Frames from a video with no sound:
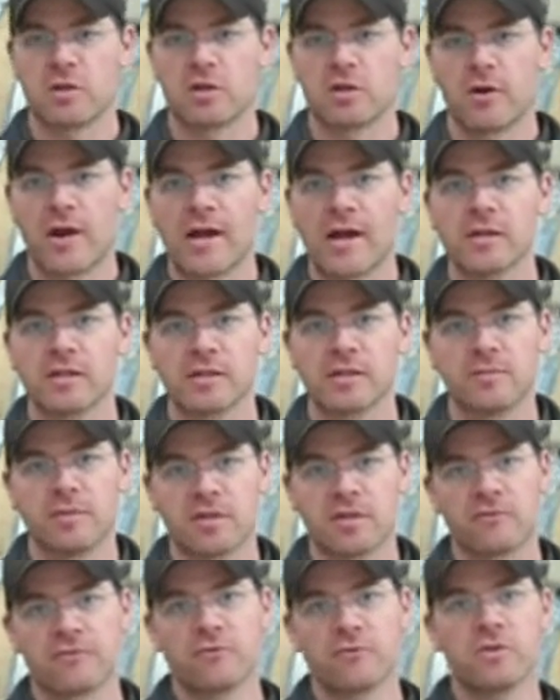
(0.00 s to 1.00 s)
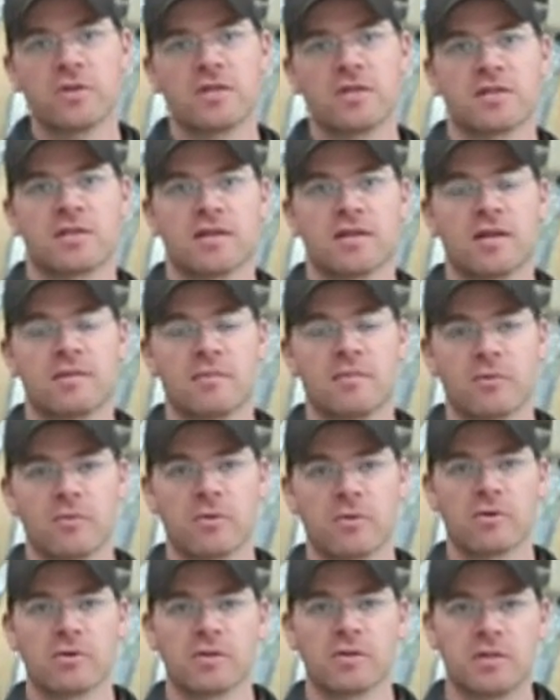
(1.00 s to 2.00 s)
minerality, but the fruit doesn't come
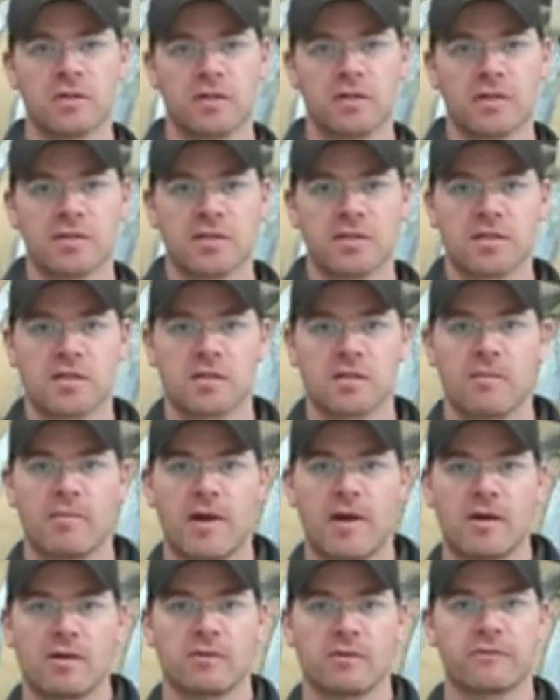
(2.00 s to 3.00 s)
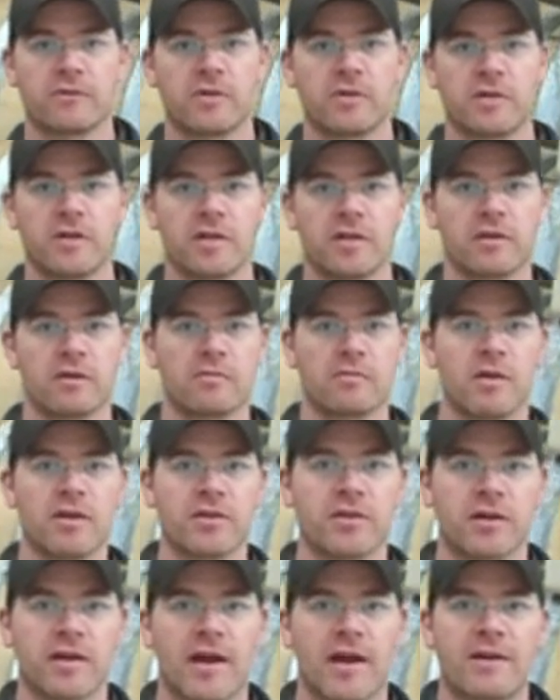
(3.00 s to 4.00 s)
through until it sits in the barrel for another
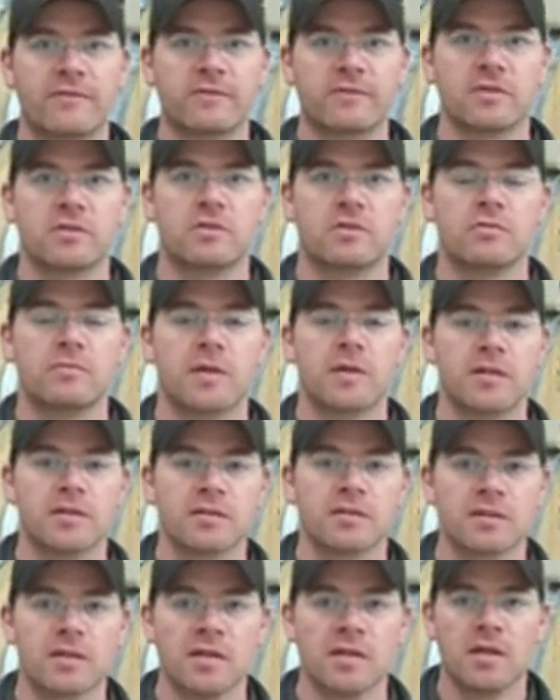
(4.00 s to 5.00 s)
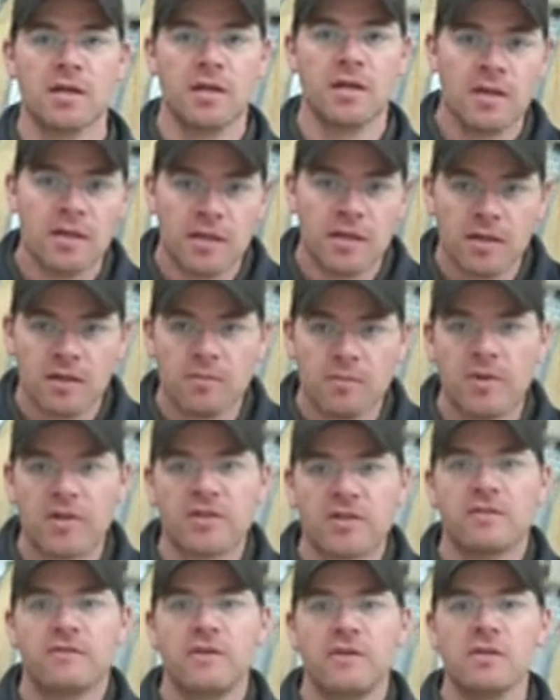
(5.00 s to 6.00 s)
1.5 to 2 months.
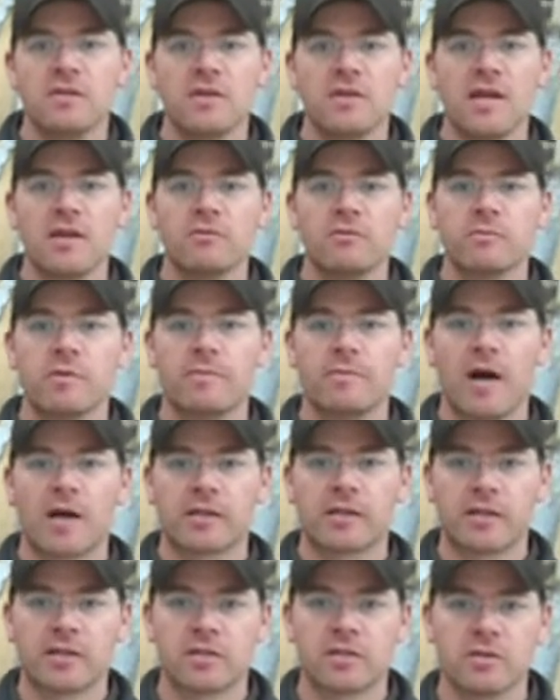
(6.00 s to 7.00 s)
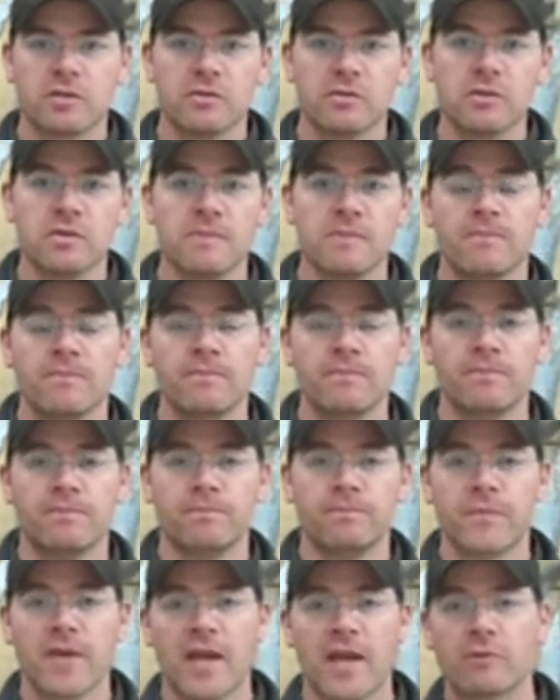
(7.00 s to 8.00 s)
But the Viognier will be bottling soon,
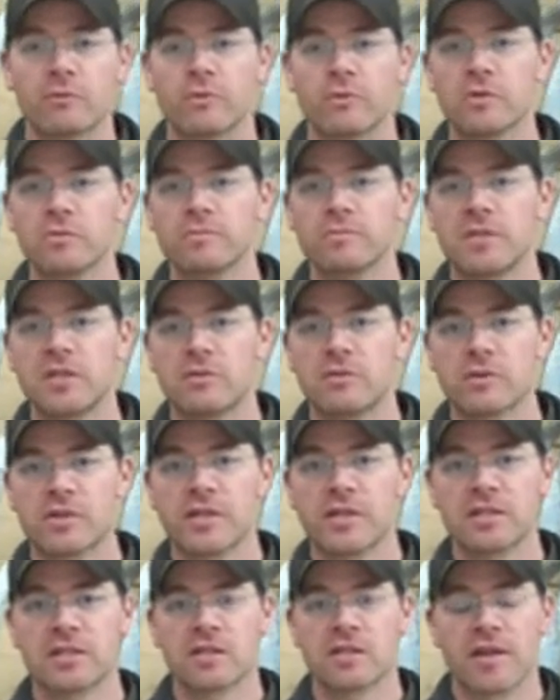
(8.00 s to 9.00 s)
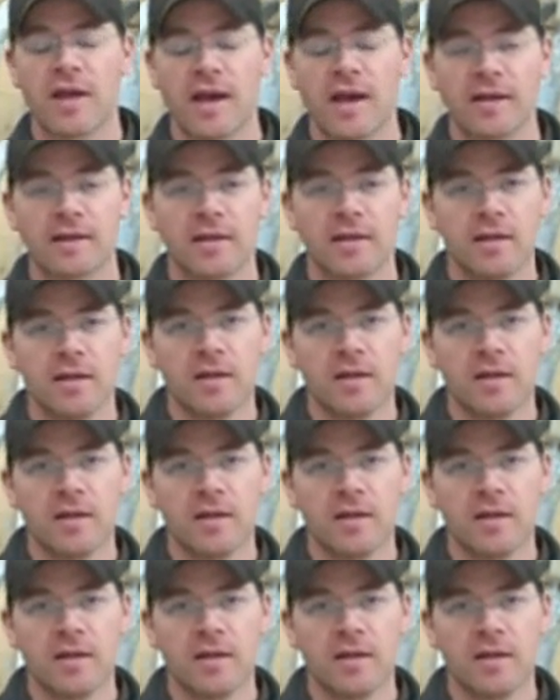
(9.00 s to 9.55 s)
and we will be releasing that